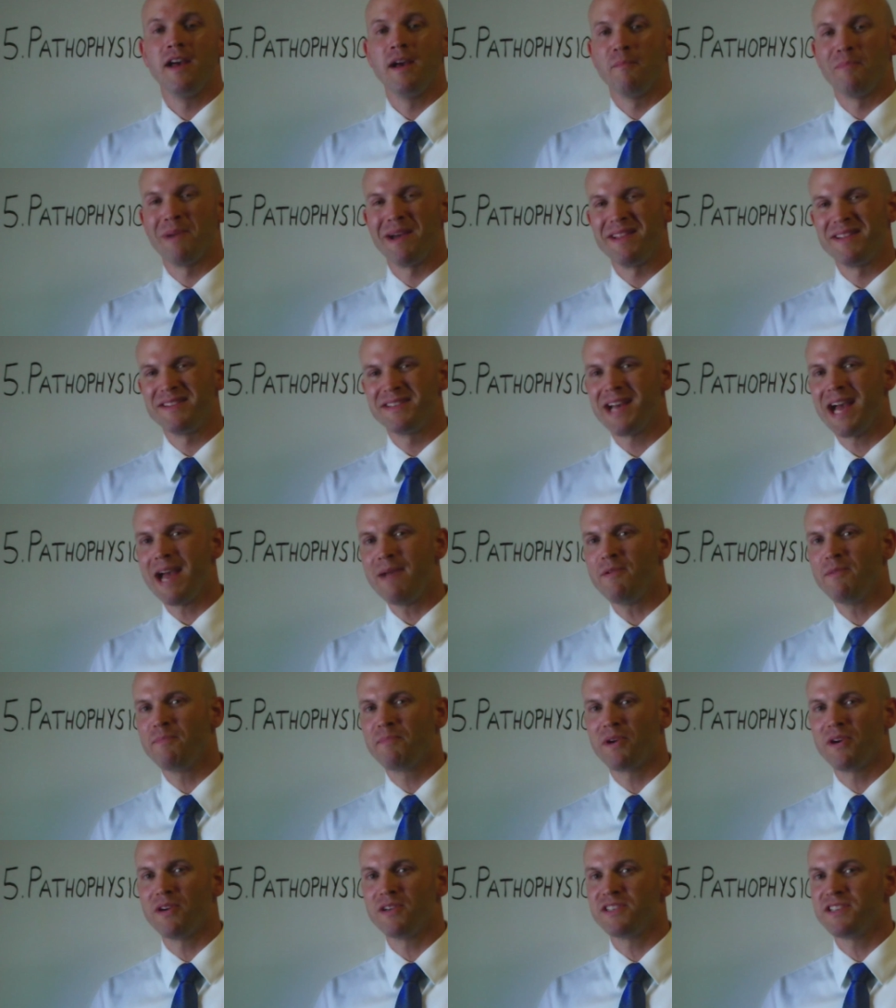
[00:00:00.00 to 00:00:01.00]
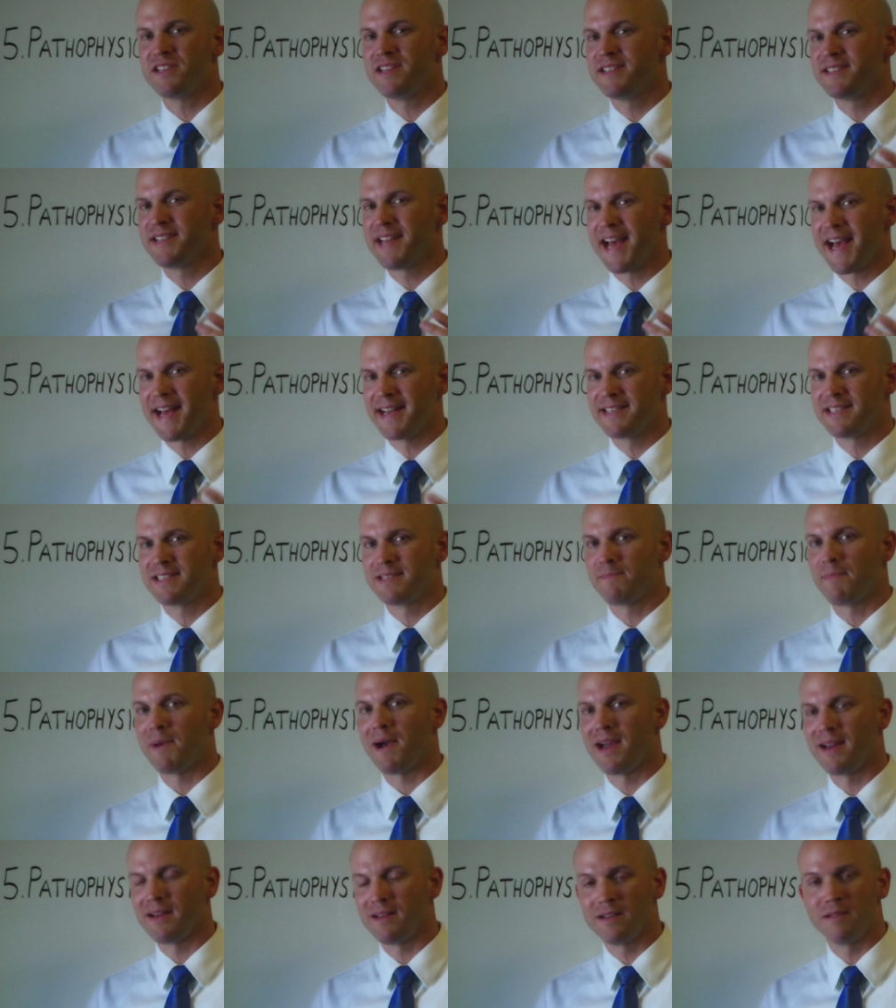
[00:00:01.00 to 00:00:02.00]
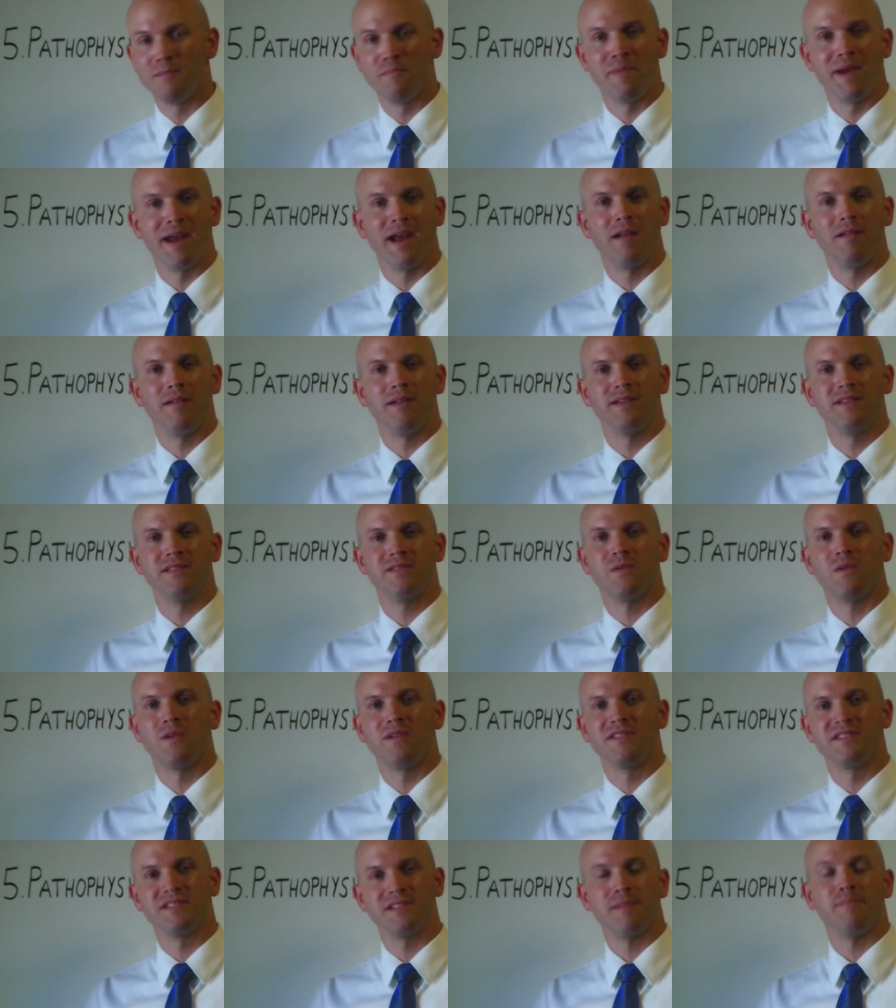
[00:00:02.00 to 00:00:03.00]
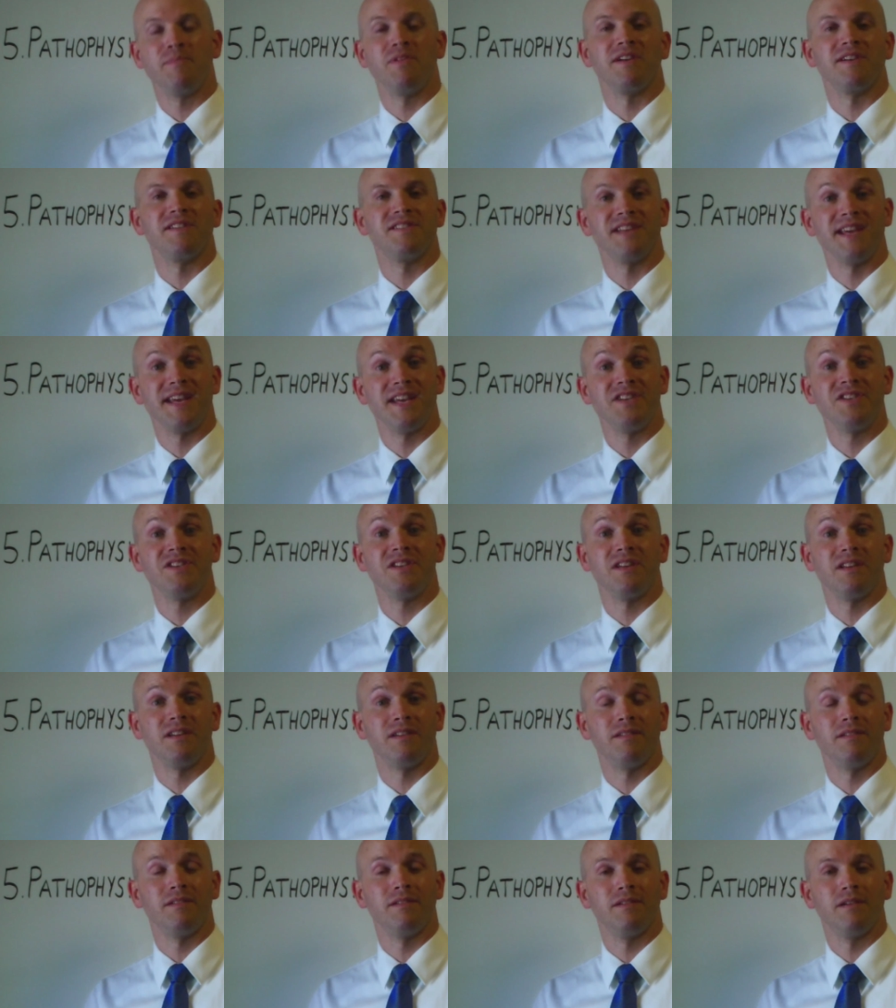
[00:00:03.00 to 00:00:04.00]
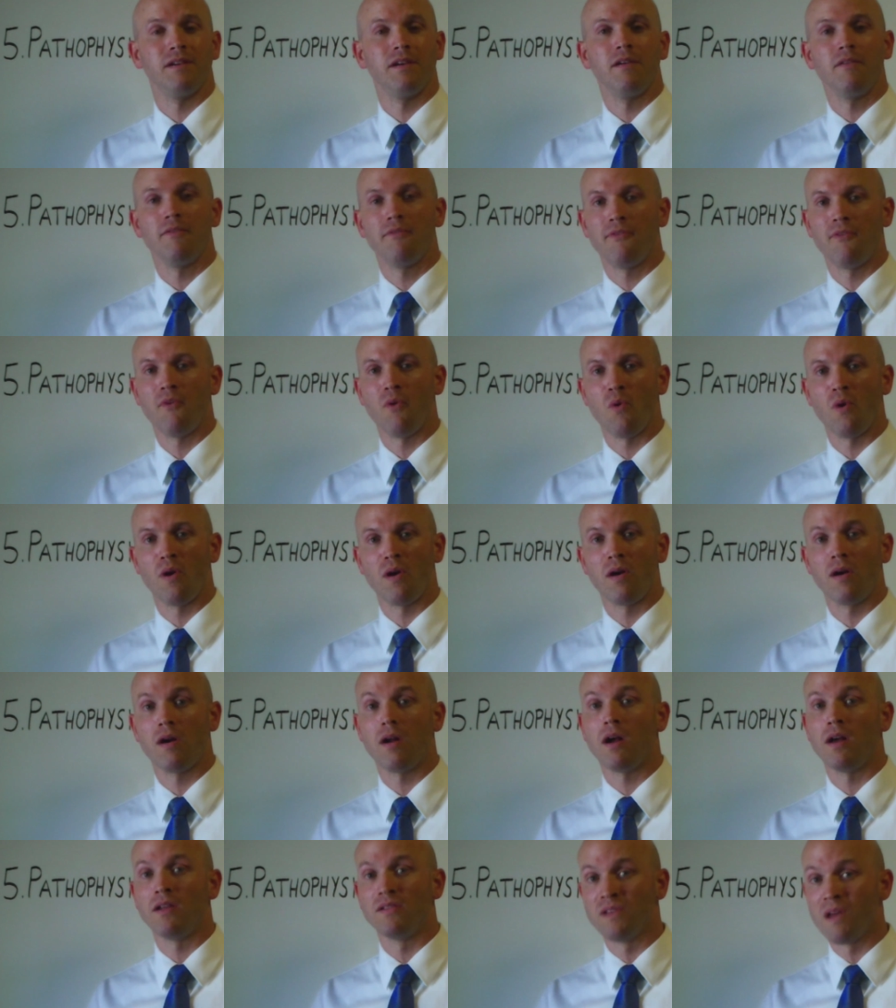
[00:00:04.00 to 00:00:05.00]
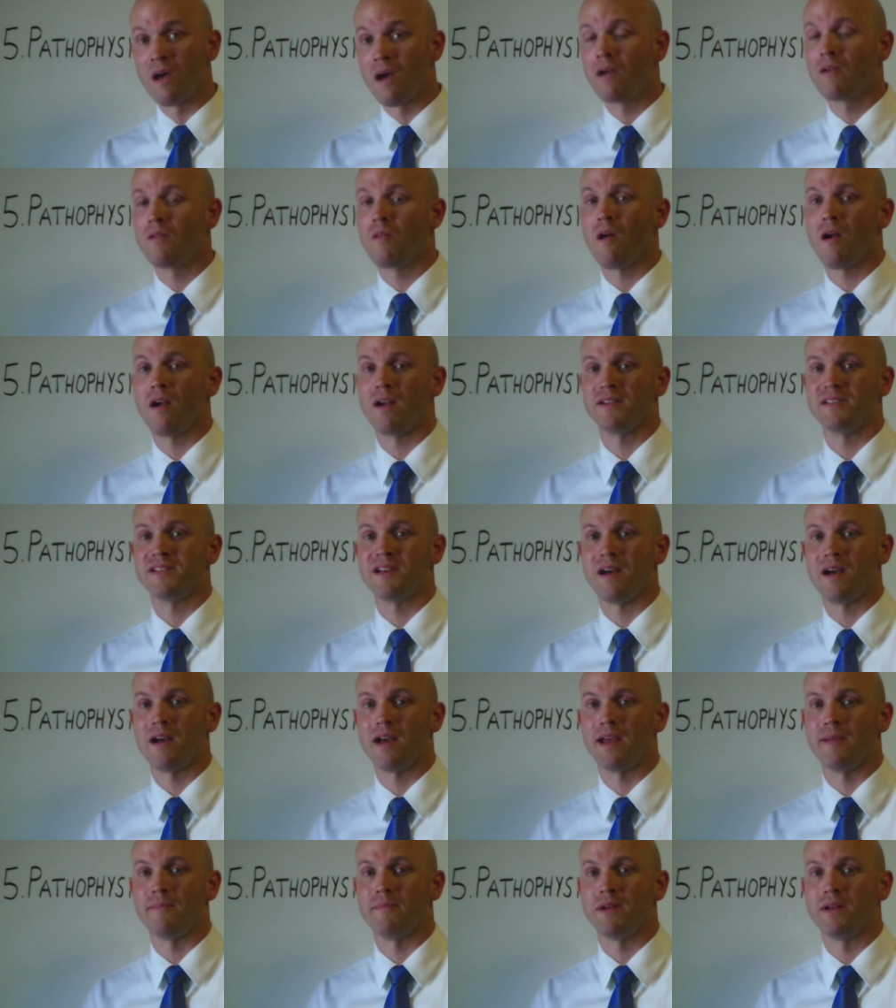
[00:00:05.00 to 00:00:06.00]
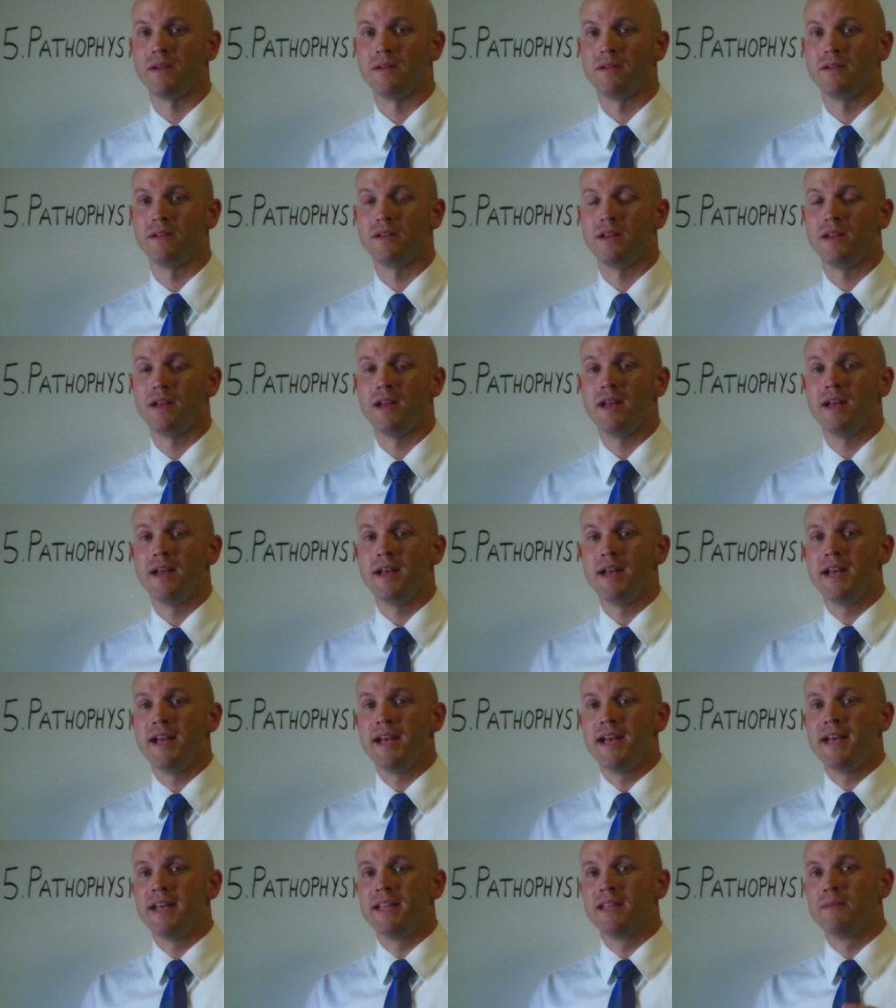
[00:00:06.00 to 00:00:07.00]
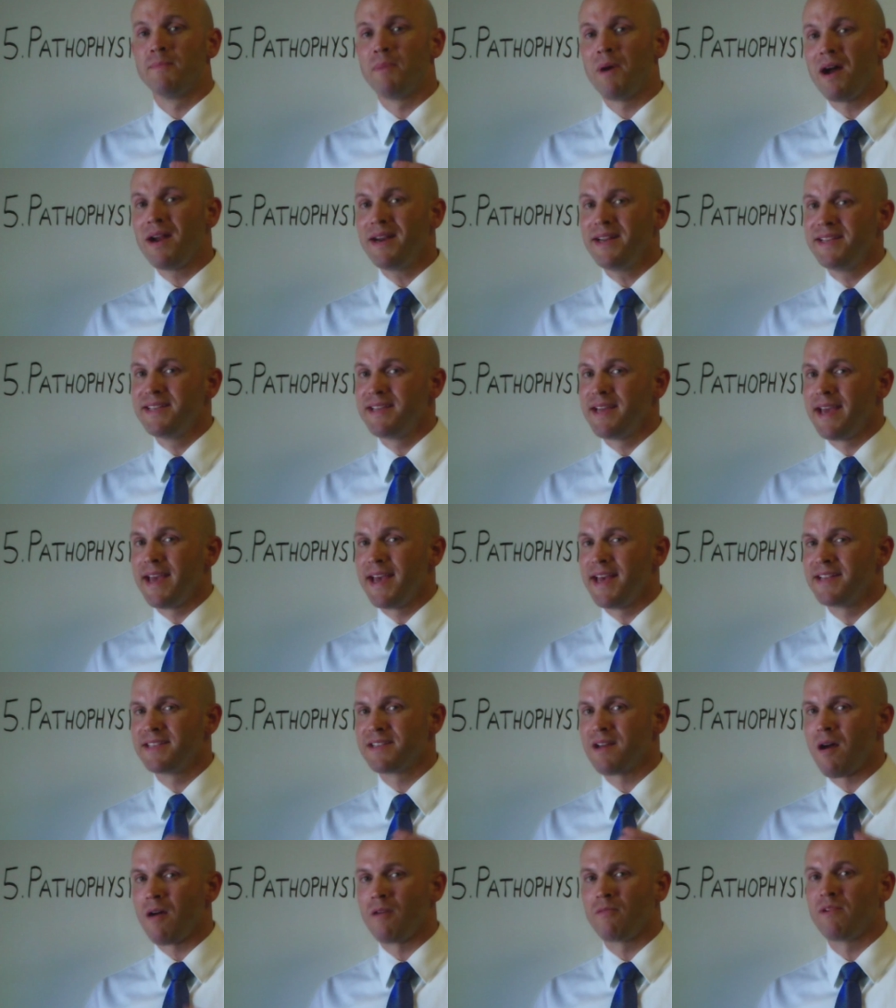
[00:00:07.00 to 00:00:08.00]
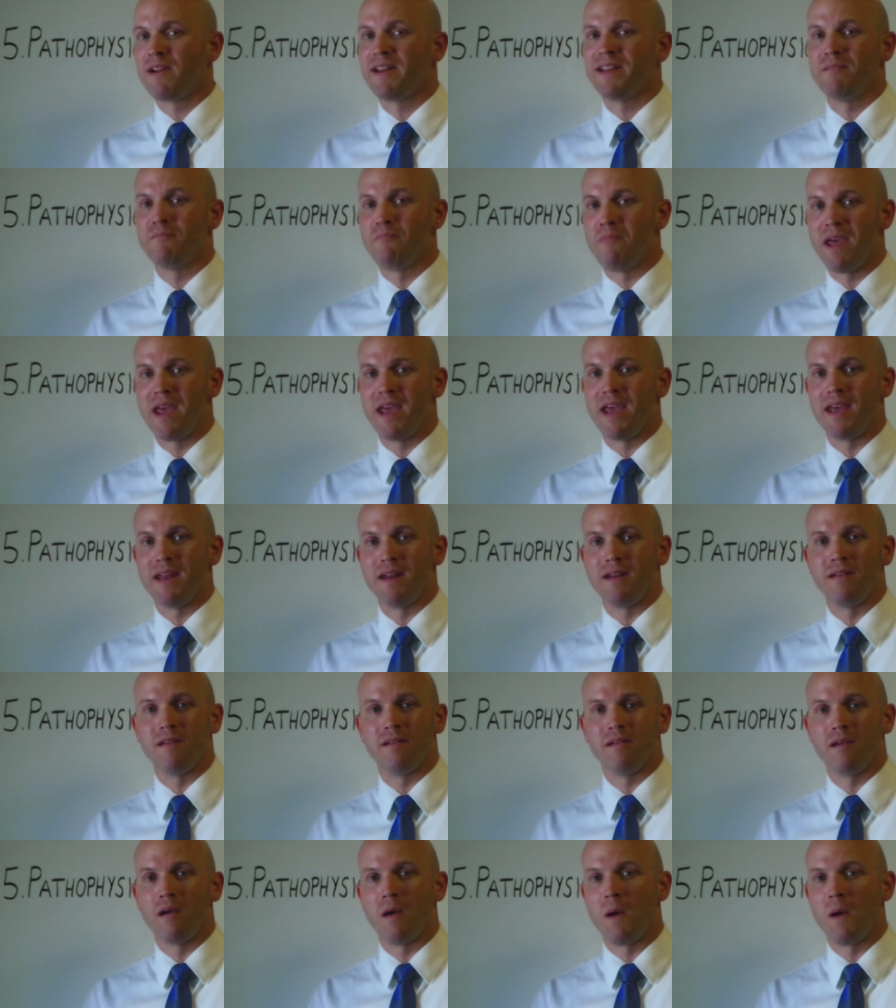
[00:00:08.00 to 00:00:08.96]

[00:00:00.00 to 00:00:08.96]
By the time a person has had spinal imbalance or subluxation for a long, long time, the body has already made